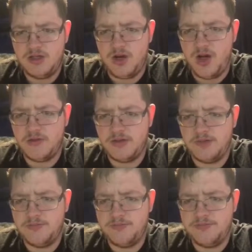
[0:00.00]
Your
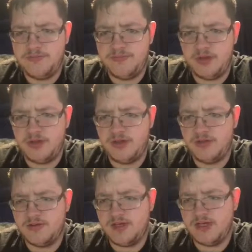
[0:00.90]
only buddy,
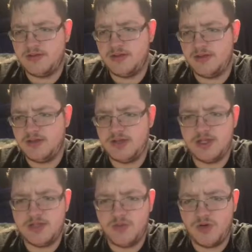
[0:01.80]
your addiction.
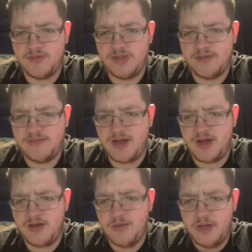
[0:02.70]
Addiction wanted me to
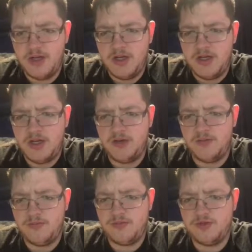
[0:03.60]
fail. It
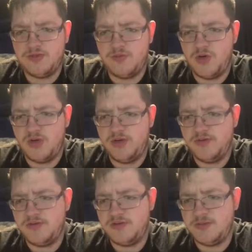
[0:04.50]
doesn't want
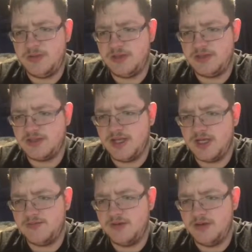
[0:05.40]
you to be
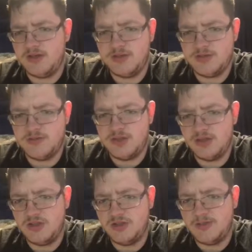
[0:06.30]
successful. It doesn't
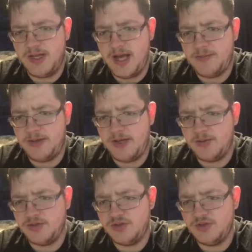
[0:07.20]
want you to be happy.
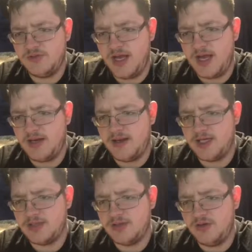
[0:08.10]
It wants you dead.
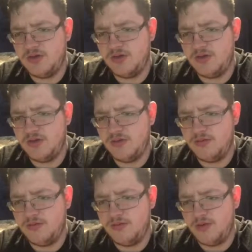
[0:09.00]
That's
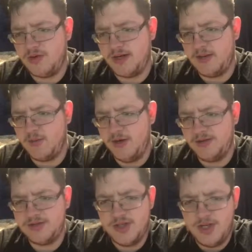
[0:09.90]
what it
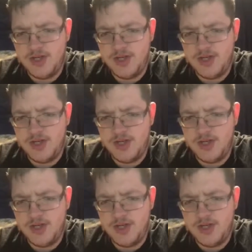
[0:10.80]
wants.